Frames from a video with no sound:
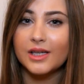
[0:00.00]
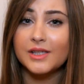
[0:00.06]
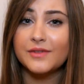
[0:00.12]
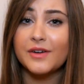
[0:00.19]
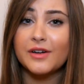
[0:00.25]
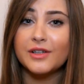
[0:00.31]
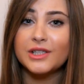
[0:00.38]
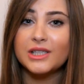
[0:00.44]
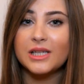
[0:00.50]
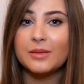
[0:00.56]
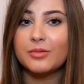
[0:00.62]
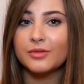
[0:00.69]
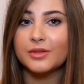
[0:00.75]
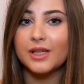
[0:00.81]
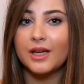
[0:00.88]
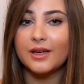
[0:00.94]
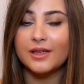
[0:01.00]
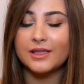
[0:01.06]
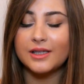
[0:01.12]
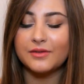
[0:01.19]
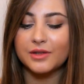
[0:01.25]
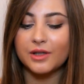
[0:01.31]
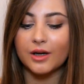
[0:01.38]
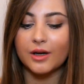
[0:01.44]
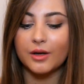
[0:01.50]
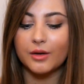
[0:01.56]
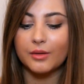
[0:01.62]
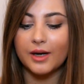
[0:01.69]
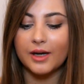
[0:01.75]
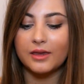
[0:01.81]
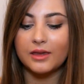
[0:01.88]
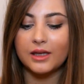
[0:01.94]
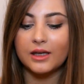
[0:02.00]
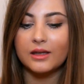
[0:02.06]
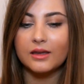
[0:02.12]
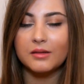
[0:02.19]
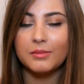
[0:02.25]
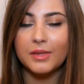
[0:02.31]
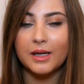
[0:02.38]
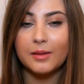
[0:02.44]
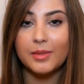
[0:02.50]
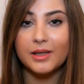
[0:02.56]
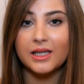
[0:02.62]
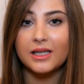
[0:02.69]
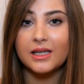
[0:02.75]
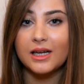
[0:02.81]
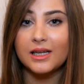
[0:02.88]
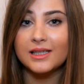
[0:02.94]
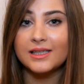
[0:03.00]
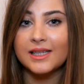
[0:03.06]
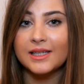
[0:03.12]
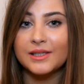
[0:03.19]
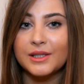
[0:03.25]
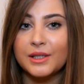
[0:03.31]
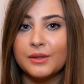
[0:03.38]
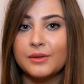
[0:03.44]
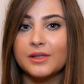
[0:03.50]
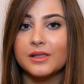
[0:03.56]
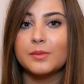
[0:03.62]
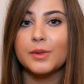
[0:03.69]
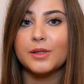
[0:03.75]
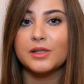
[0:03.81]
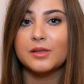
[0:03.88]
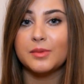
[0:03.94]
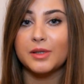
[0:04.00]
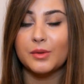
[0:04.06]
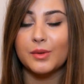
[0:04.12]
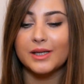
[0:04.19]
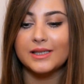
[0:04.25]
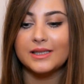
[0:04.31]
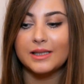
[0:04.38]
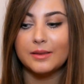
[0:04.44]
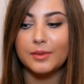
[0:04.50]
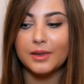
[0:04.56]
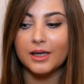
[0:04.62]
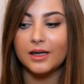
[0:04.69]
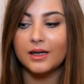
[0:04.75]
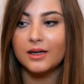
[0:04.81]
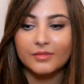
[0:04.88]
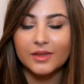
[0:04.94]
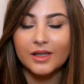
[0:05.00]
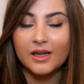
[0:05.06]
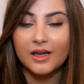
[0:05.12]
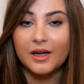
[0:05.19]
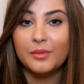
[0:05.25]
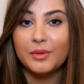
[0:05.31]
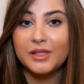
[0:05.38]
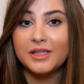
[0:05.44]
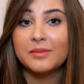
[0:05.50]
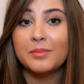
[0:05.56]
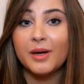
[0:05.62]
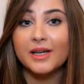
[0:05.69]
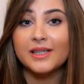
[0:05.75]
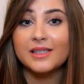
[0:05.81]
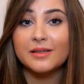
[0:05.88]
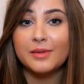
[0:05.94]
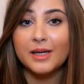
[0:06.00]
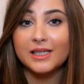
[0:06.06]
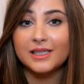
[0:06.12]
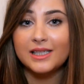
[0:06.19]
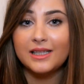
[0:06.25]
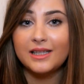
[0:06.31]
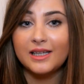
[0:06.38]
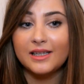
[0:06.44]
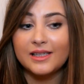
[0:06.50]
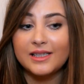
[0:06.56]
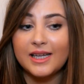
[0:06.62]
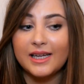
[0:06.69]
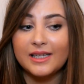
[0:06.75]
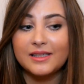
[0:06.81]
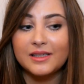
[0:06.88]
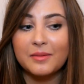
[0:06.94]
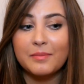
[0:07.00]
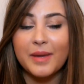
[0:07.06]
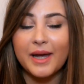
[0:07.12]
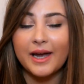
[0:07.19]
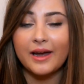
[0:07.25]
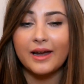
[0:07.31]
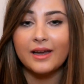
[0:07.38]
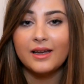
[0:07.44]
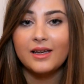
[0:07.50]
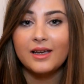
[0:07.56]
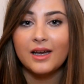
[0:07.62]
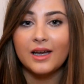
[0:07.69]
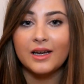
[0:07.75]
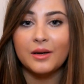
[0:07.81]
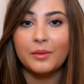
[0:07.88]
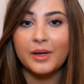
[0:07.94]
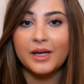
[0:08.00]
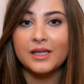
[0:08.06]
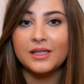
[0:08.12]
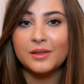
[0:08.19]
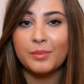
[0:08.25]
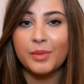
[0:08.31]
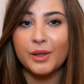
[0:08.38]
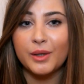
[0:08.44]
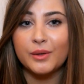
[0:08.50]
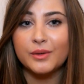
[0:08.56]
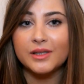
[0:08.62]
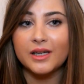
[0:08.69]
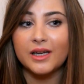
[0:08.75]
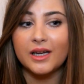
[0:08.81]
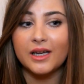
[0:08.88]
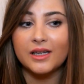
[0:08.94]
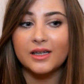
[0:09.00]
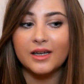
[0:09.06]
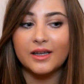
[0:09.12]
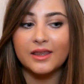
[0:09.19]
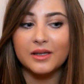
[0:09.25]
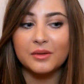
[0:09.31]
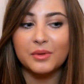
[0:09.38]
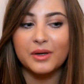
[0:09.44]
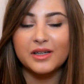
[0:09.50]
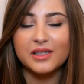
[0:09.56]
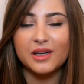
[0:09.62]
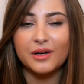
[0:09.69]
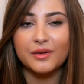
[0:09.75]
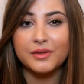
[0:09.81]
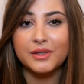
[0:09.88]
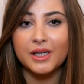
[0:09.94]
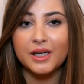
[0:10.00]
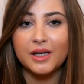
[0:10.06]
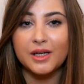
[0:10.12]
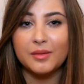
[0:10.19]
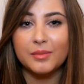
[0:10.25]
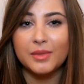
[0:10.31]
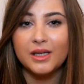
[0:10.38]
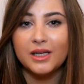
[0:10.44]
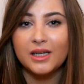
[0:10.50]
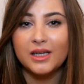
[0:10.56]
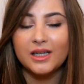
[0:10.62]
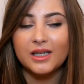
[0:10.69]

As far as cheaper alternatives go, I think the Maybelline colour tattoos are supposed to be quite similar. I wanted to buy some actually the other day to compare, and I went into Boots, and I think where it's half term